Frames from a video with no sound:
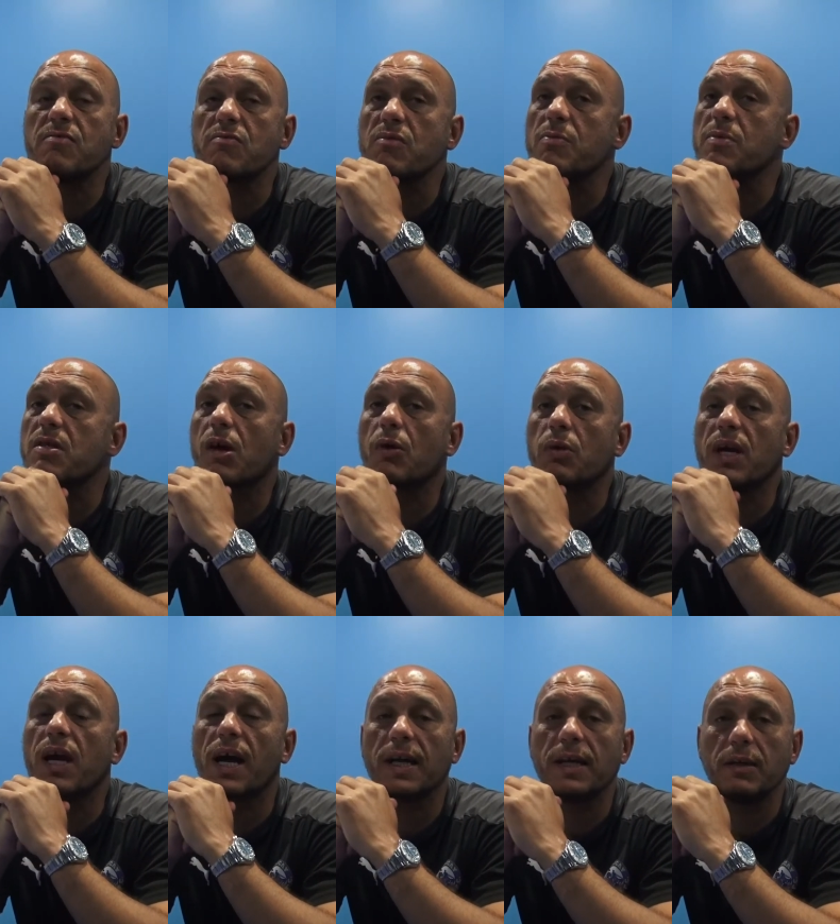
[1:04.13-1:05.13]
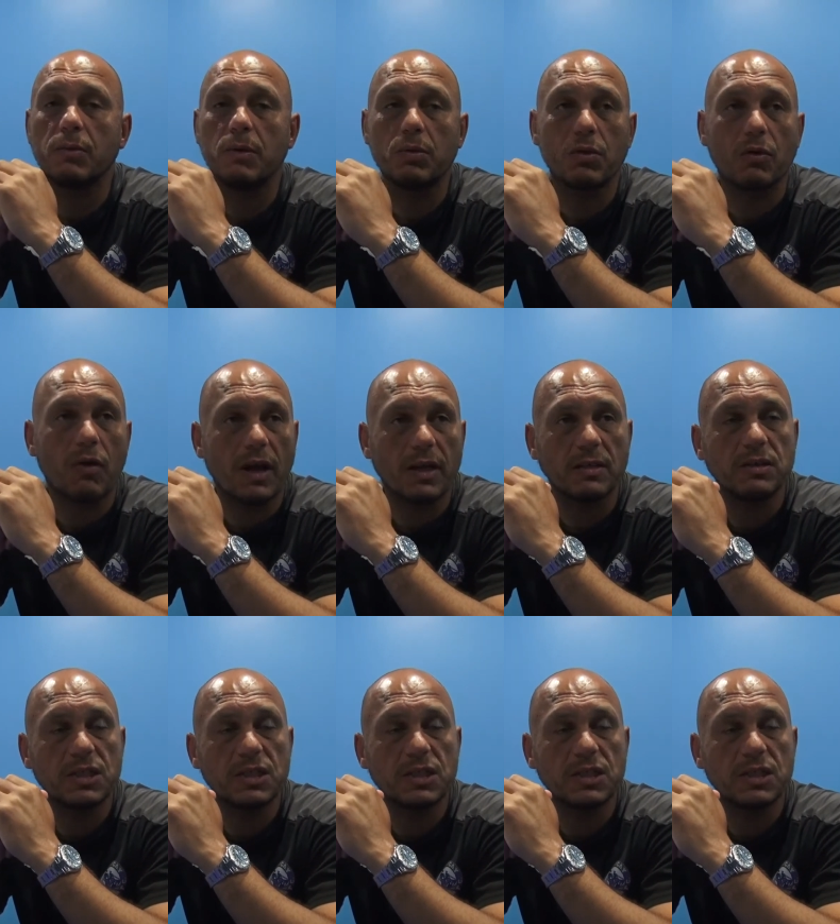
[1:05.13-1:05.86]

We was okay. We was all right in